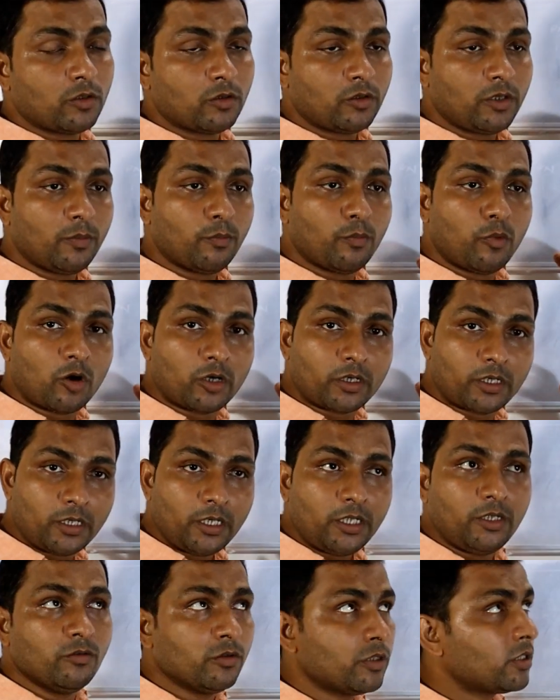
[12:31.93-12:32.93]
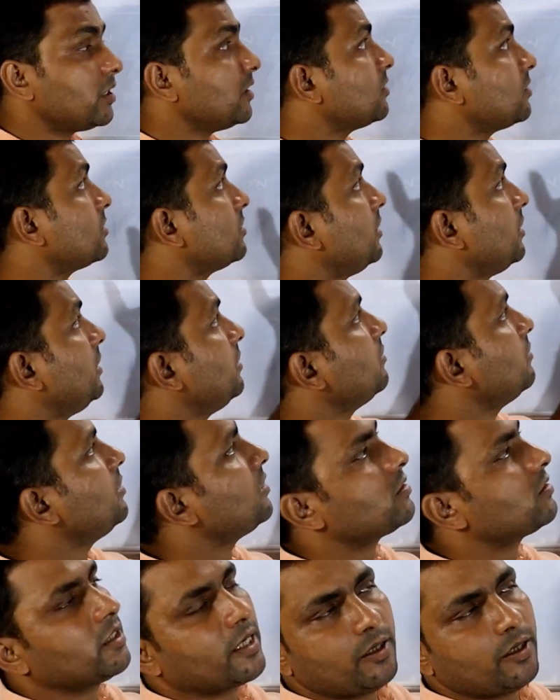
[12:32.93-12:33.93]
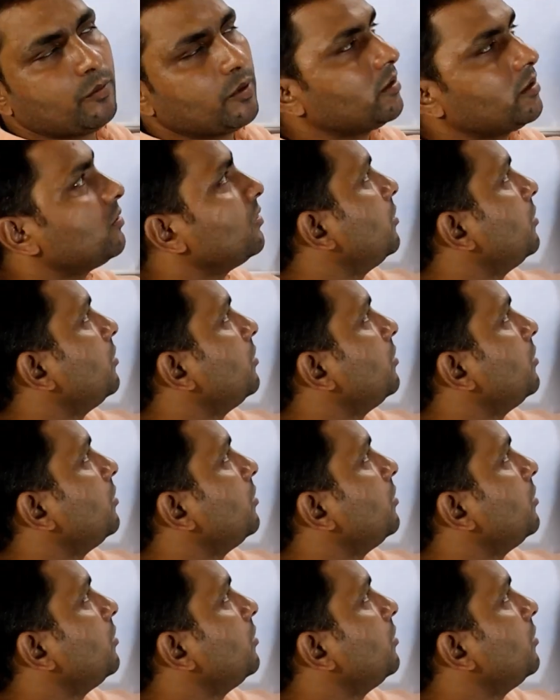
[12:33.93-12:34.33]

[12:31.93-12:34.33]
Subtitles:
important uses in this segment.